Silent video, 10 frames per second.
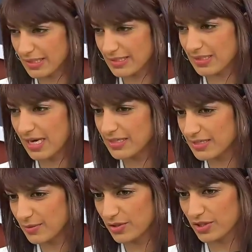That's kind of
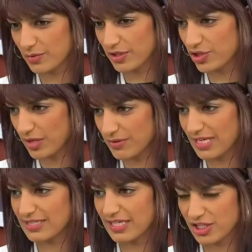similar to what Jen was
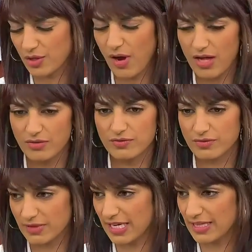asking. So I'll
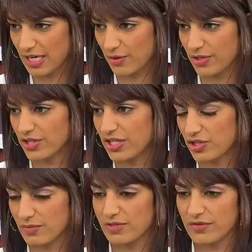take that question in
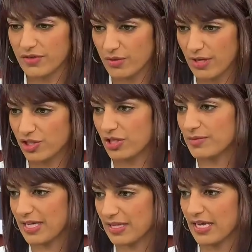terms of U.S.
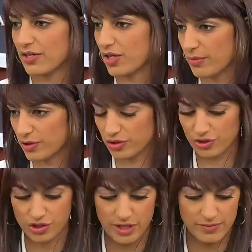ships and then commercial
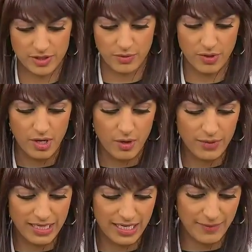ships. So
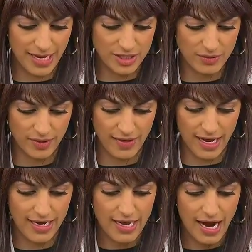we can get back to you on
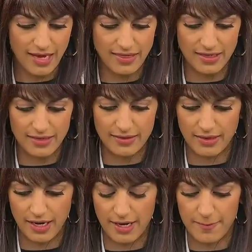that. I think,
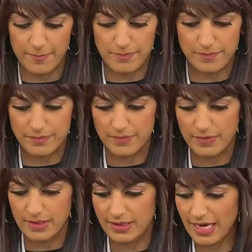um,
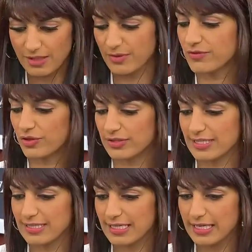yes, we've
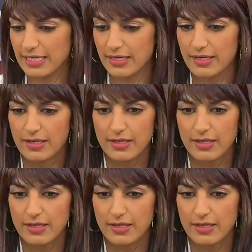certainly seen